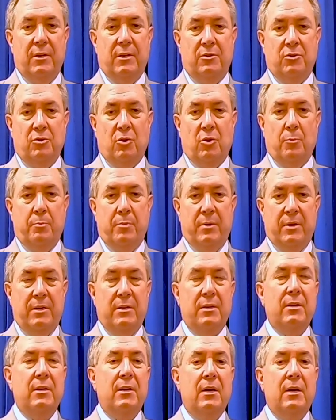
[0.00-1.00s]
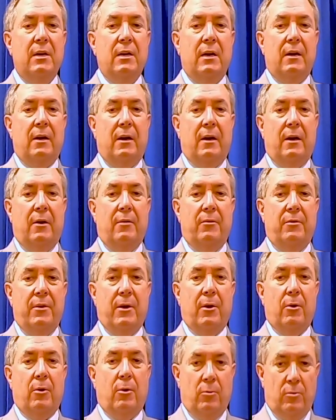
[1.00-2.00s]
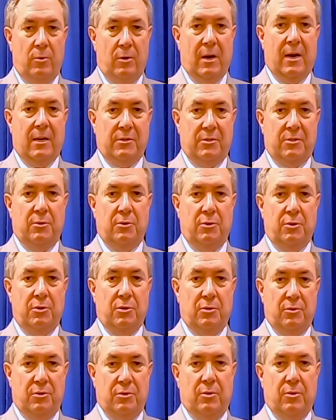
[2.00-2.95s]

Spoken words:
interpret their own constitution.